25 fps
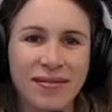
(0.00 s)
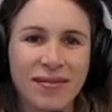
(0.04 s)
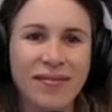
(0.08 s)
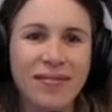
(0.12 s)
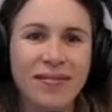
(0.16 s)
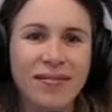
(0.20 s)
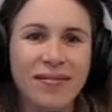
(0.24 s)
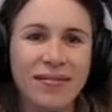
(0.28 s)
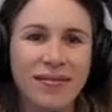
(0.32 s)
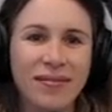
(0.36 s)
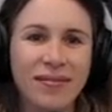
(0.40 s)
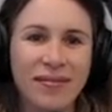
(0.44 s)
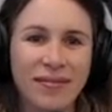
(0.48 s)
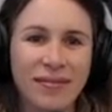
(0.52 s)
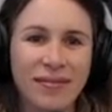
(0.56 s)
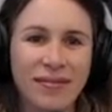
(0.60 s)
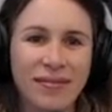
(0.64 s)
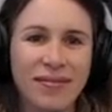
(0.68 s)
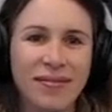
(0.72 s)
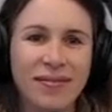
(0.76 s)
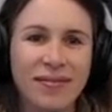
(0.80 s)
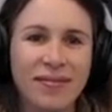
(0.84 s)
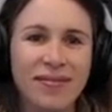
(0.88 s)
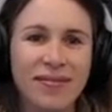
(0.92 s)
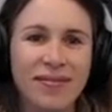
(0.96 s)

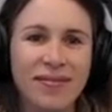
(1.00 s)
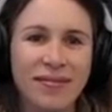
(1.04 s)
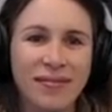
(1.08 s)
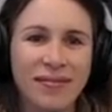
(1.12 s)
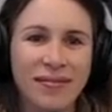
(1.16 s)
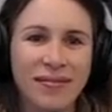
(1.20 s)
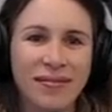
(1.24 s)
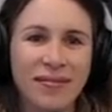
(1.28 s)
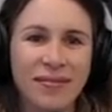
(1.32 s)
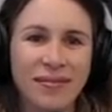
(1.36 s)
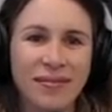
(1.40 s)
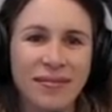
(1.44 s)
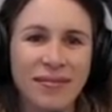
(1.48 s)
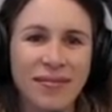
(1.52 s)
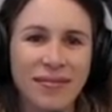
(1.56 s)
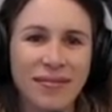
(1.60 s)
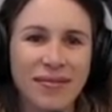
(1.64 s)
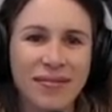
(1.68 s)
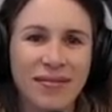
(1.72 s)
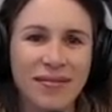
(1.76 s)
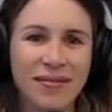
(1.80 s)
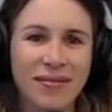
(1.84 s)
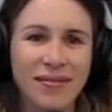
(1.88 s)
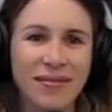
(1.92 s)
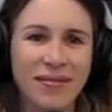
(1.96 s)

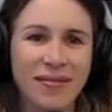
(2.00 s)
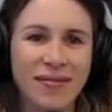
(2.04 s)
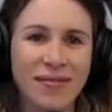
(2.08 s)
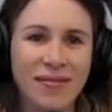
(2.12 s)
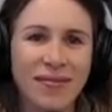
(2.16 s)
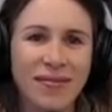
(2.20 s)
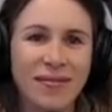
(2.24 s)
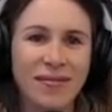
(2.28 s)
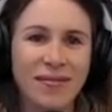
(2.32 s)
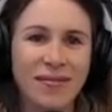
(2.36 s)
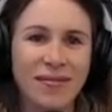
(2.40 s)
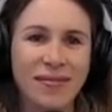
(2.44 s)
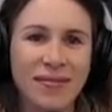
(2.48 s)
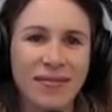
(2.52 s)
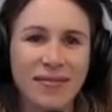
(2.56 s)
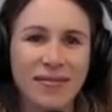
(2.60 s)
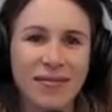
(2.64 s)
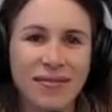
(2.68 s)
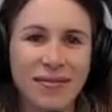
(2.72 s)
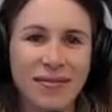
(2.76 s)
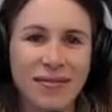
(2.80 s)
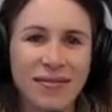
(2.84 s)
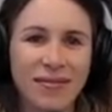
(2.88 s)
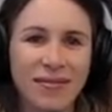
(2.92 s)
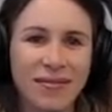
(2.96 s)

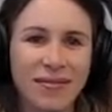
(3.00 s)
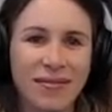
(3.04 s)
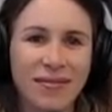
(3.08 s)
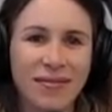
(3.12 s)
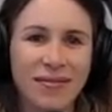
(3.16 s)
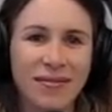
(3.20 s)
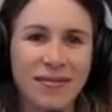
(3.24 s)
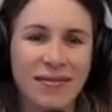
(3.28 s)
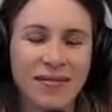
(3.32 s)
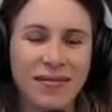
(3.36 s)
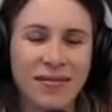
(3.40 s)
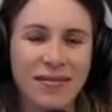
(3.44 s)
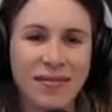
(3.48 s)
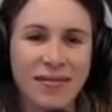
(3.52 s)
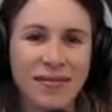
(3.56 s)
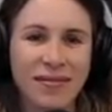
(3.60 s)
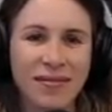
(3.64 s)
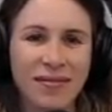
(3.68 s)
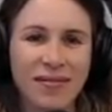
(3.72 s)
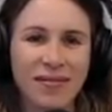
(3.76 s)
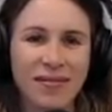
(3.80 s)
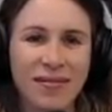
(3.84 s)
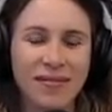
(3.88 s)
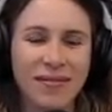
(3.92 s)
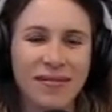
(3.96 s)

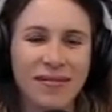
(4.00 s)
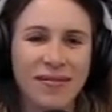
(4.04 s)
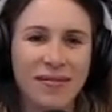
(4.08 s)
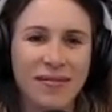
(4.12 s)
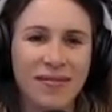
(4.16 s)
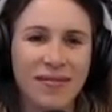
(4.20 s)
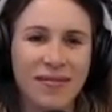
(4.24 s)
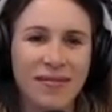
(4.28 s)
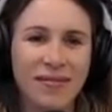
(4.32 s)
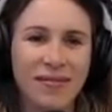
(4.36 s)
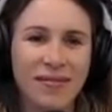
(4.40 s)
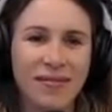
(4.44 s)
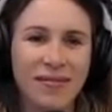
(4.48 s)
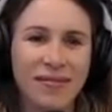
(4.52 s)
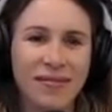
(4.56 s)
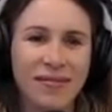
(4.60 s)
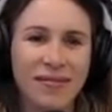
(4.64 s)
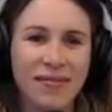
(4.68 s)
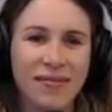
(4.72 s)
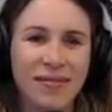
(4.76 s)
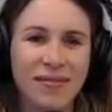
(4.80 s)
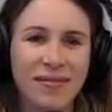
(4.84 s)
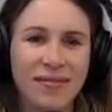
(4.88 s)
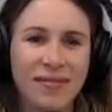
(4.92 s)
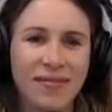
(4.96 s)

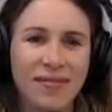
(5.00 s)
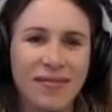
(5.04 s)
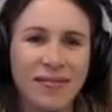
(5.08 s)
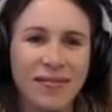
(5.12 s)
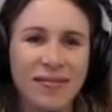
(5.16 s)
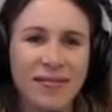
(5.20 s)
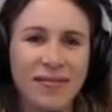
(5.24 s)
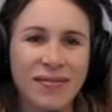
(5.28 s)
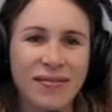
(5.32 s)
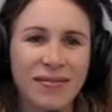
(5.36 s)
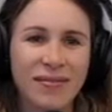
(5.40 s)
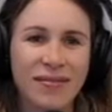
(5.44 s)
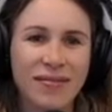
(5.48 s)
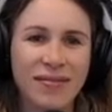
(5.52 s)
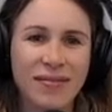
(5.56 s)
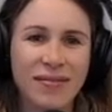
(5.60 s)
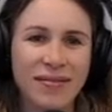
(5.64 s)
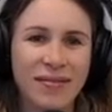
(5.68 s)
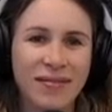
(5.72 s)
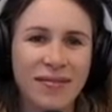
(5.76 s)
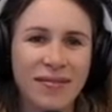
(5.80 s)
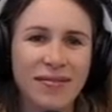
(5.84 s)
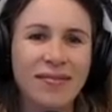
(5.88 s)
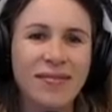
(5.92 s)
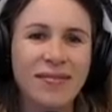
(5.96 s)

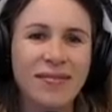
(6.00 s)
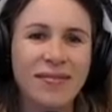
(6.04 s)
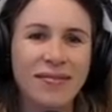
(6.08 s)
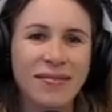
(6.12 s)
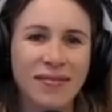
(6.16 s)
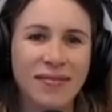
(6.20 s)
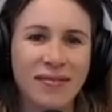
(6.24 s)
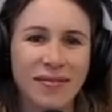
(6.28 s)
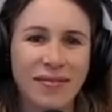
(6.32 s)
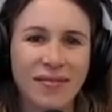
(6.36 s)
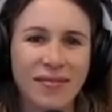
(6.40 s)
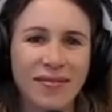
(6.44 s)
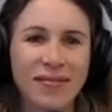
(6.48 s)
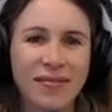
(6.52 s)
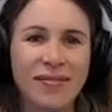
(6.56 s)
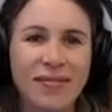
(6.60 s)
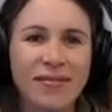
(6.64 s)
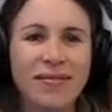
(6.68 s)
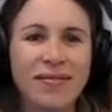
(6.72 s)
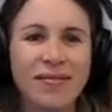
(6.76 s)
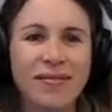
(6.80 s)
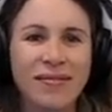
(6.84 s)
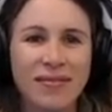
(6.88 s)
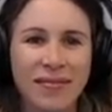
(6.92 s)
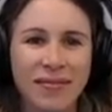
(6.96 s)

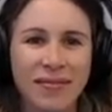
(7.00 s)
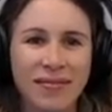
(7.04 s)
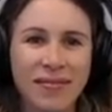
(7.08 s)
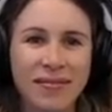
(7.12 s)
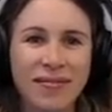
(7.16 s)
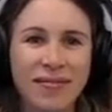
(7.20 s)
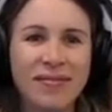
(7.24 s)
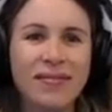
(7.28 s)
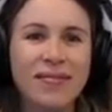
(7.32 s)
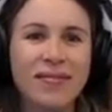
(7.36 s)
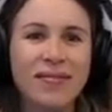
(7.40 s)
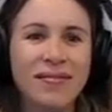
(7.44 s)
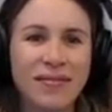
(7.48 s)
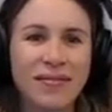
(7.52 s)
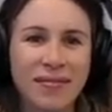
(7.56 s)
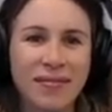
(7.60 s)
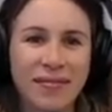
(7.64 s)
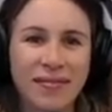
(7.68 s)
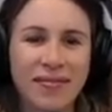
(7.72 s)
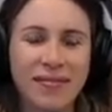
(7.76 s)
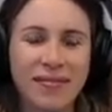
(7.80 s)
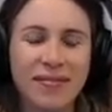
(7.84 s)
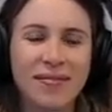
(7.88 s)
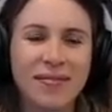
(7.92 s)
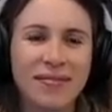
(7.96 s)
(not speaking)